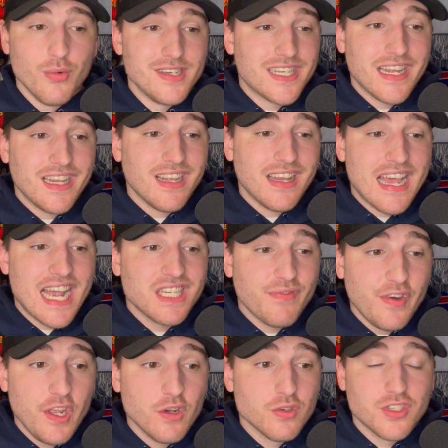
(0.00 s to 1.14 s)
We said in the last
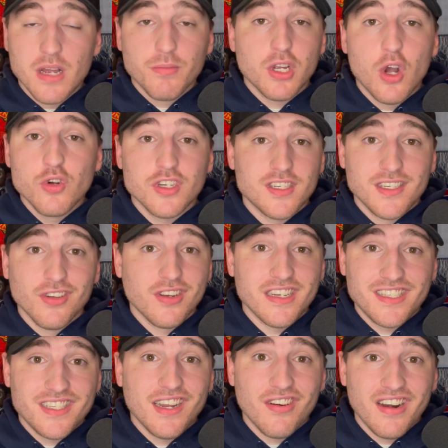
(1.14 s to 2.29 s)
video some coaches still
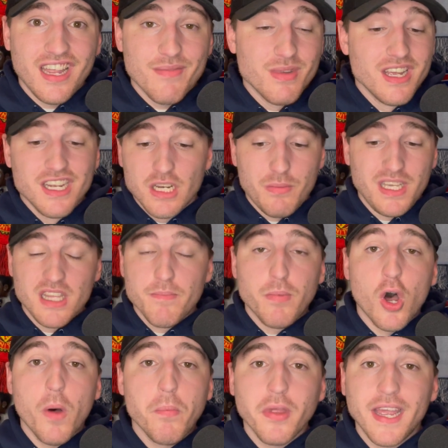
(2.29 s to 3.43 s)
consider him to be the
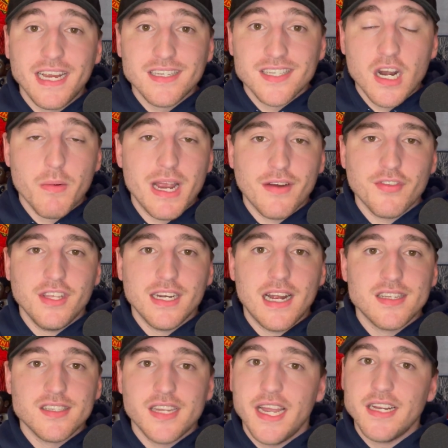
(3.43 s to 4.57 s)
ball-playing center back for the
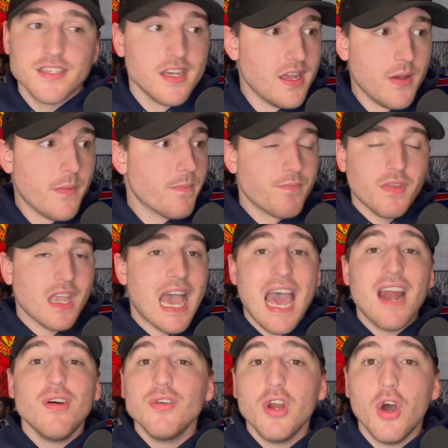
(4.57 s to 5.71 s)
United States. I
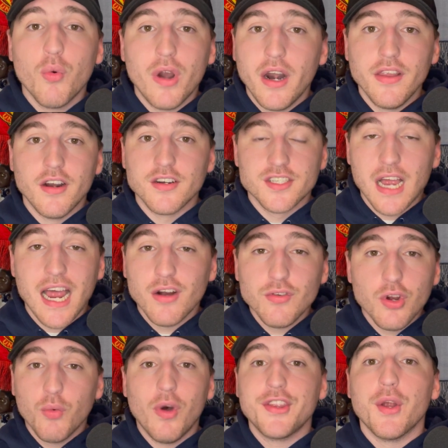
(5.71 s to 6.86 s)
don't know
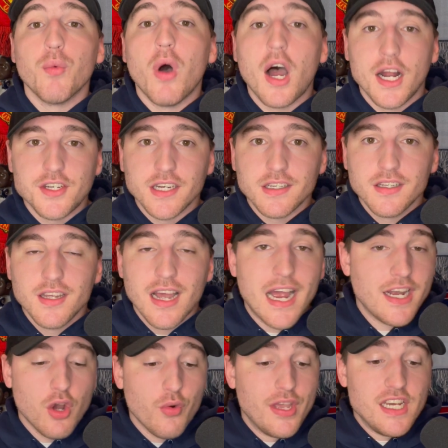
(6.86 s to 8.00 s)
what they're watching. I
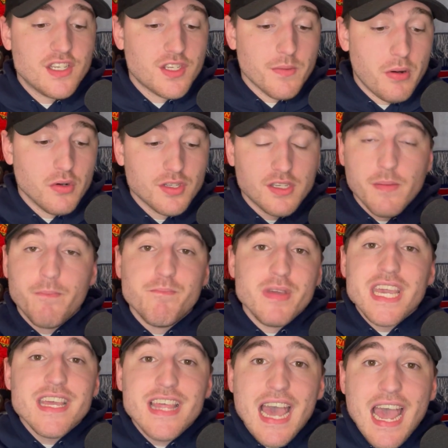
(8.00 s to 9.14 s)
know he's supposed to
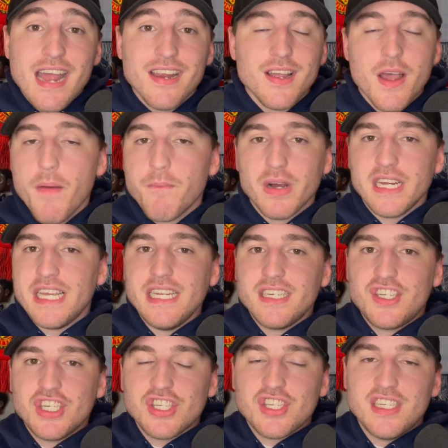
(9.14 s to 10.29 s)
be that, but he's
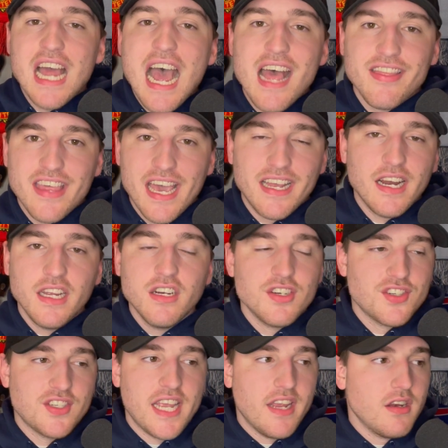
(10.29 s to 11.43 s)
just not that. And I
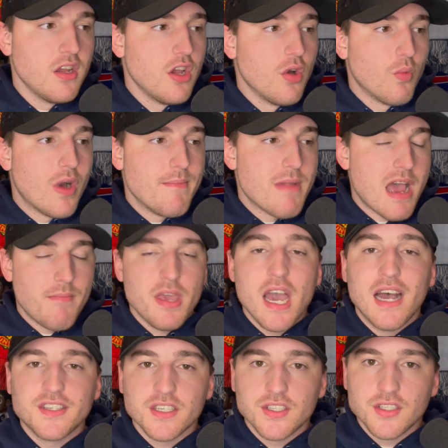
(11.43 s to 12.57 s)
understand why Matt
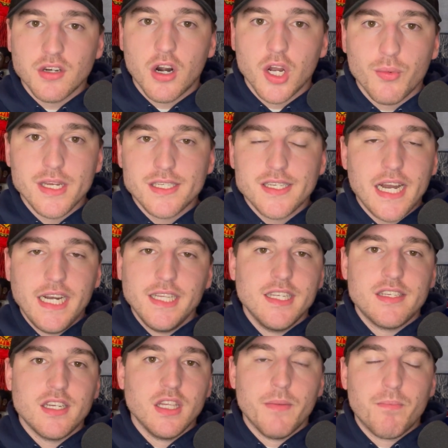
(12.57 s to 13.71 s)
Miazga started. We stated
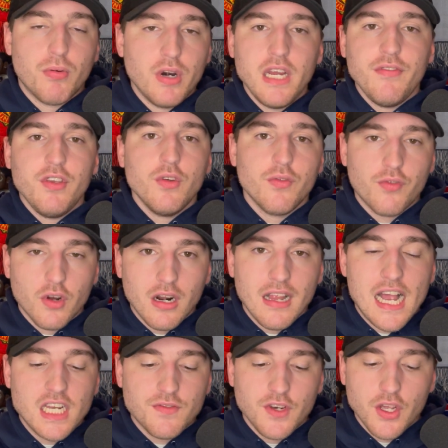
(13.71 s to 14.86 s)
this in the preview for our
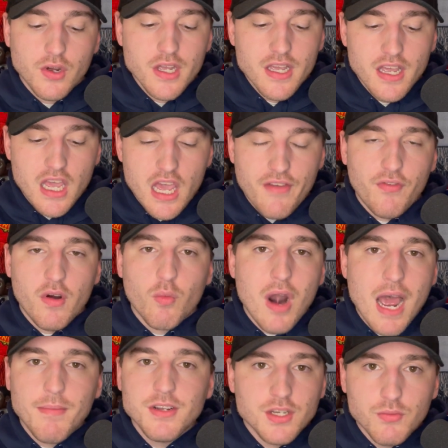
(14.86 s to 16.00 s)
last video. If
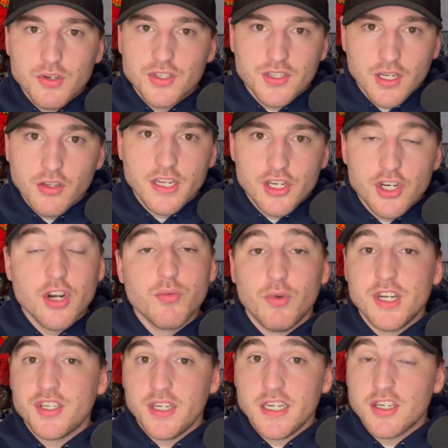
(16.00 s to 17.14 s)
Robinson was still injured,
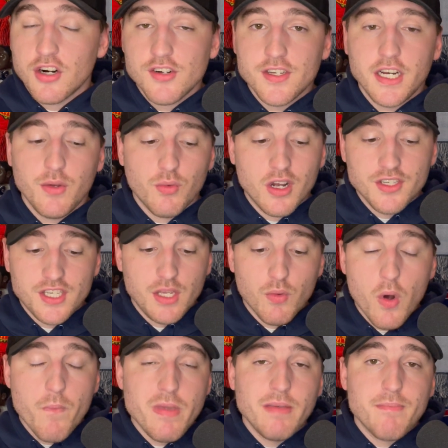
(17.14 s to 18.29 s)
which it turns out he was, he
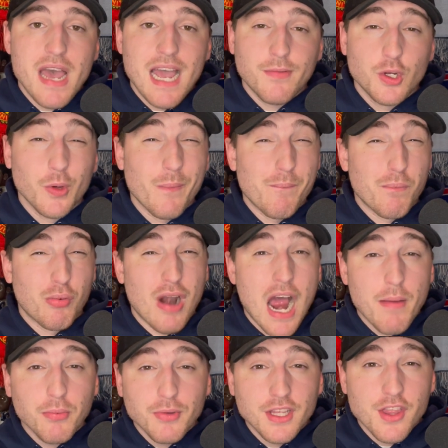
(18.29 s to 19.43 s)
won't be back till
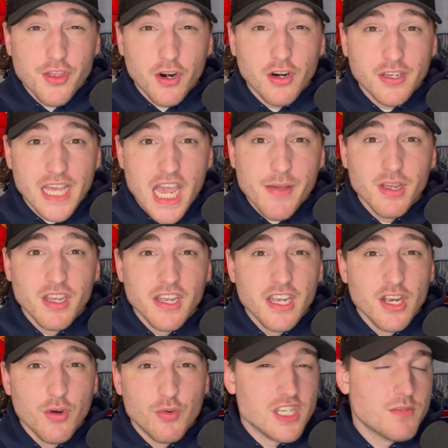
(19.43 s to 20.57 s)
probably the third game,
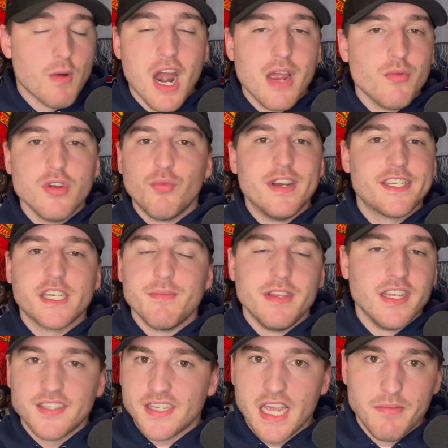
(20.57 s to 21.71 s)
which is smart. I wouldn't risk him in
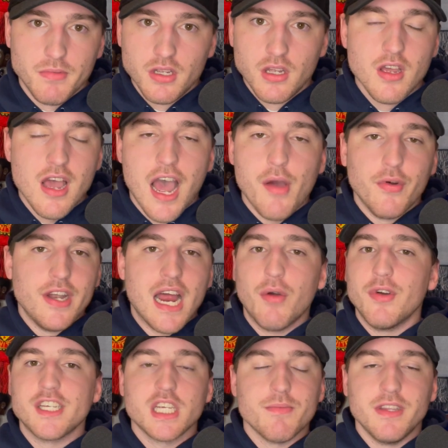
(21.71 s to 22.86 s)
this game. I would not
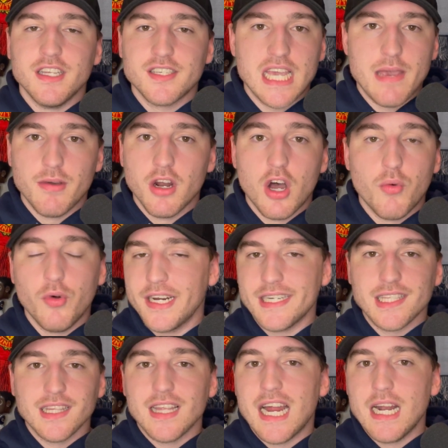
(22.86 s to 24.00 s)
risk him in this game at all, and we'll get
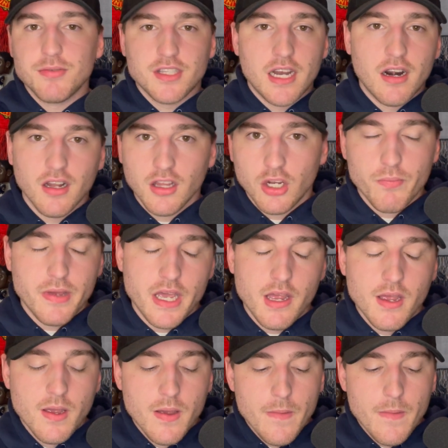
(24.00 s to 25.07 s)
to the lineups there in a little bit.